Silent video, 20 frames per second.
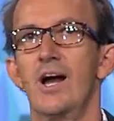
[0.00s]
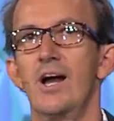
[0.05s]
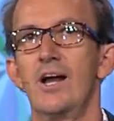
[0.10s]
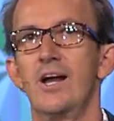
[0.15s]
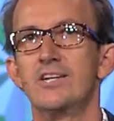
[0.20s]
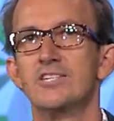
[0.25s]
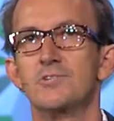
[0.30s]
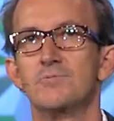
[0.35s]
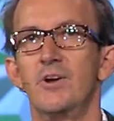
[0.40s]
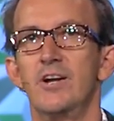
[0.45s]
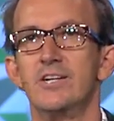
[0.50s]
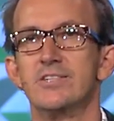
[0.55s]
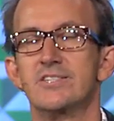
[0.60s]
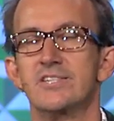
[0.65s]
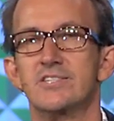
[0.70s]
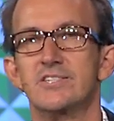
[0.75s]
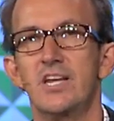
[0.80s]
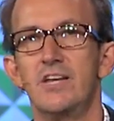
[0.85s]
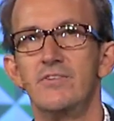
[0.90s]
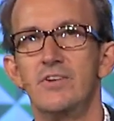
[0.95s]
I experienced
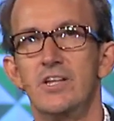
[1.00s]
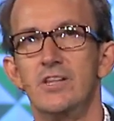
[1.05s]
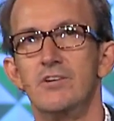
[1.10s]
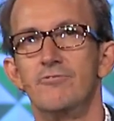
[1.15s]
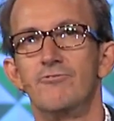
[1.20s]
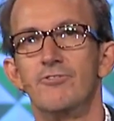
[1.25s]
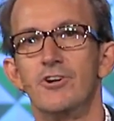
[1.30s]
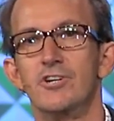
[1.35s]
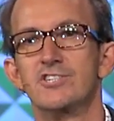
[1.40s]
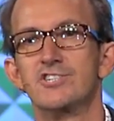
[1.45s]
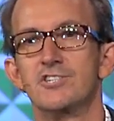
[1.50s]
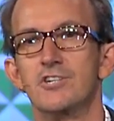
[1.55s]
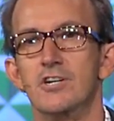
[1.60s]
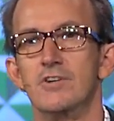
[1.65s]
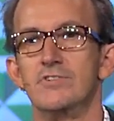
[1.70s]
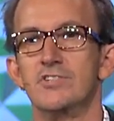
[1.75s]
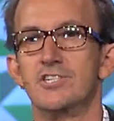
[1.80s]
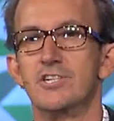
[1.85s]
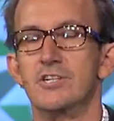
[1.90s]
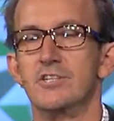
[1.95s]
this even in the first
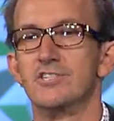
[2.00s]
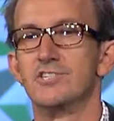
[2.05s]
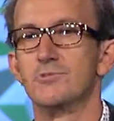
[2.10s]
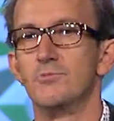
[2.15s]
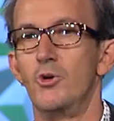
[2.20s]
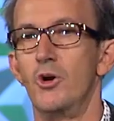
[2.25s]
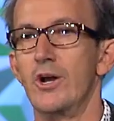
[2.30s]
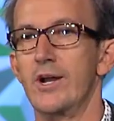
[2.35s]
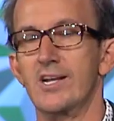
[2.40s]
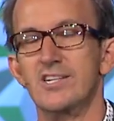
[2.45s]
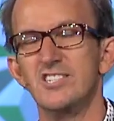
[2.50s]
service here this morning.